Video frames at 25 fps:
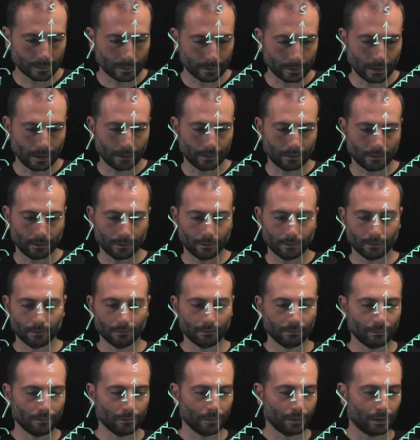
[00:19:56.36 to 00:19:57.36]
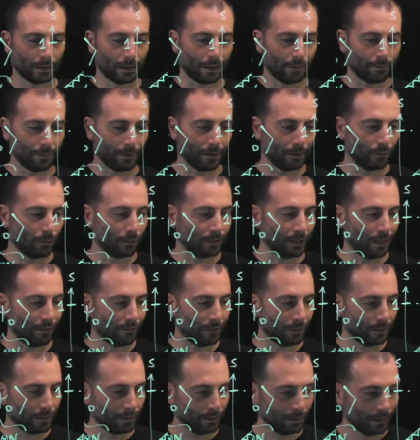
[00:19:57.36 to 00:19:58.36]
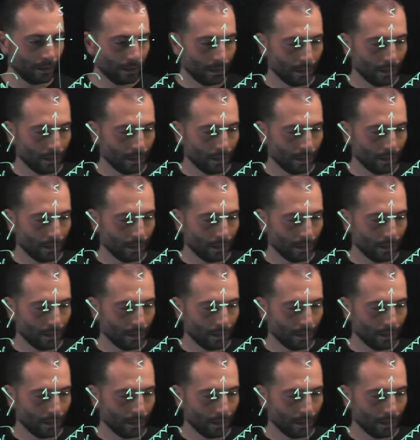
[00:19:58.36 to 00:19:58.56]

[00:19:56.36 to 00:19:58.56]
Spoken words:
that can be whatever.